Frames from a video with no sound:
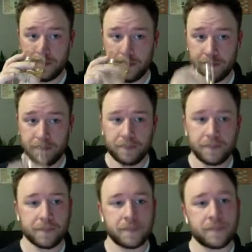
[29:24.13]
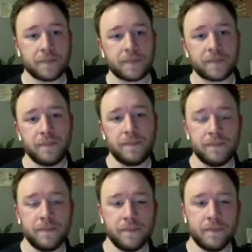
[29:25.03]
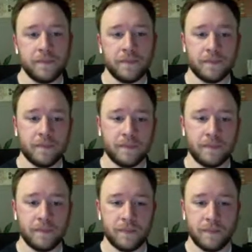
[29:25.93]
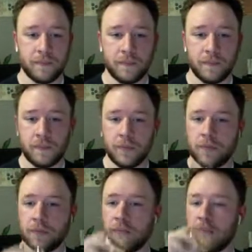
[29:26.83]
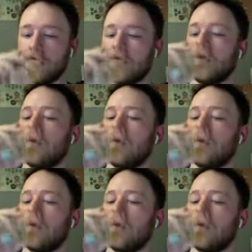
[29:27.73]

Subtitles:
The person shown says nothing.